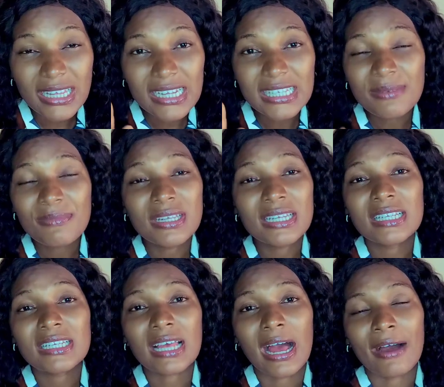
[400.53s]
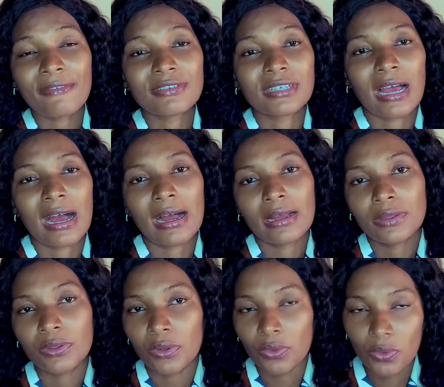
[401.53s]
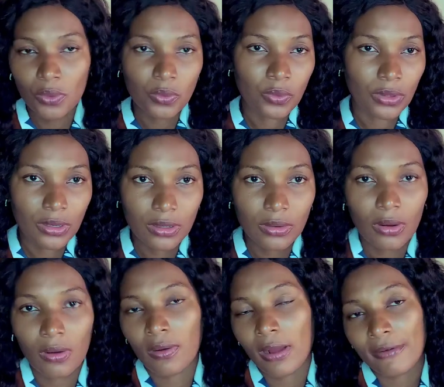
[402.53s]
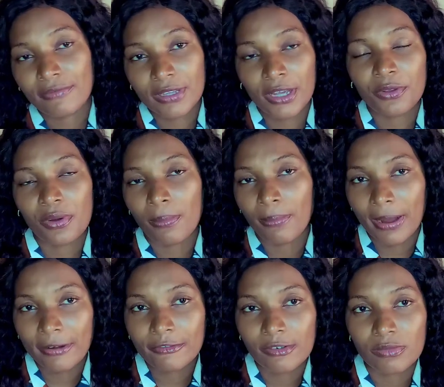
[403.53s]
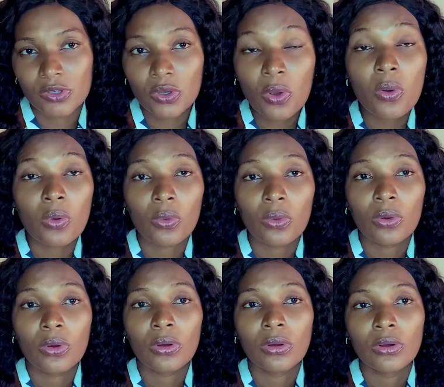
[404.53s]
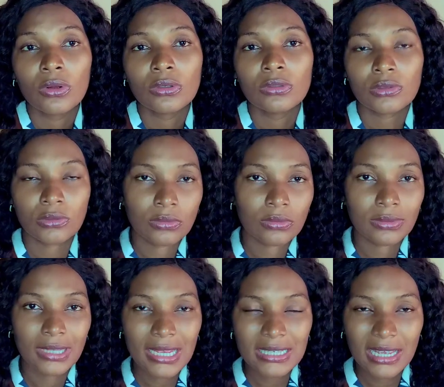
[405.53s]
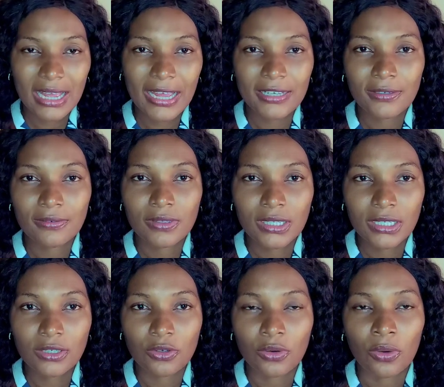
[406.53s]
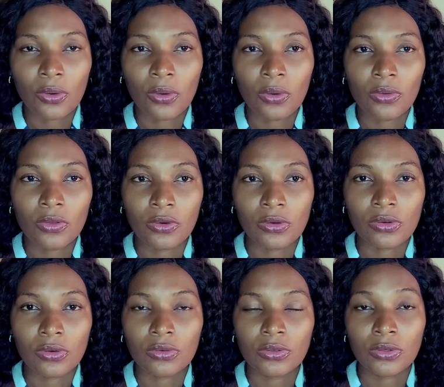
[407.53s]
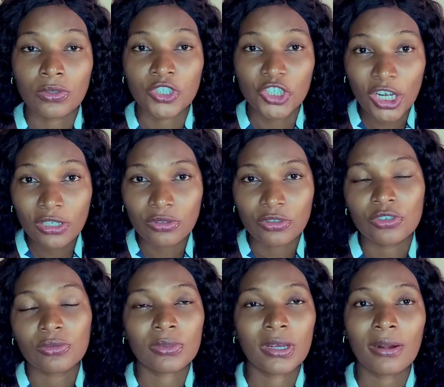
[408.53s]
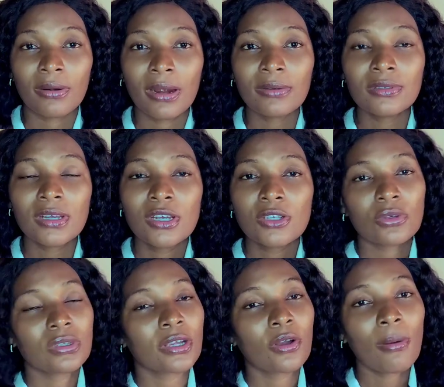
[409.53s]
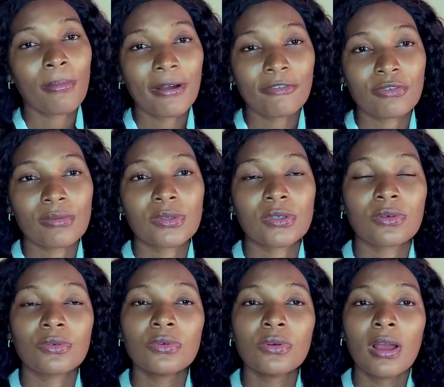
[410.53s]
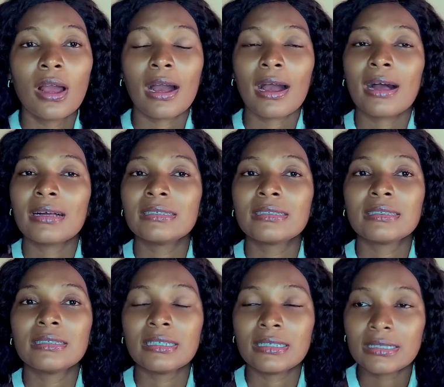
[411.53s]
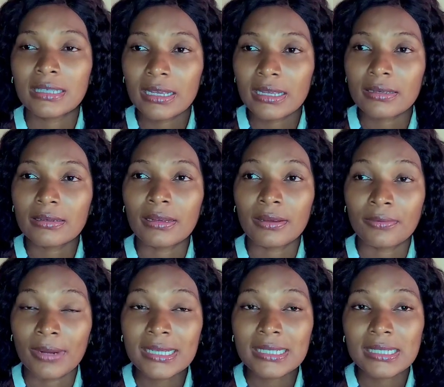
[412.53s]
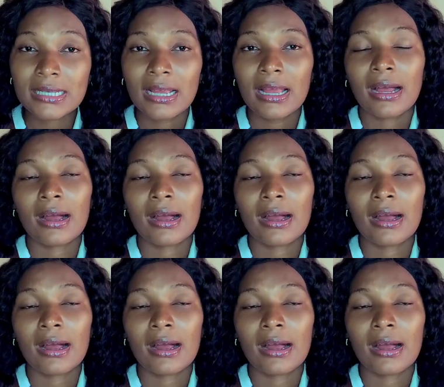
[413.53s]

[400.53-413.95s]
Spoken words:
30 minutes after your homework or after you're back from school. So that's the kind of thing your schedule should be around. So they come back from school and they take a rest,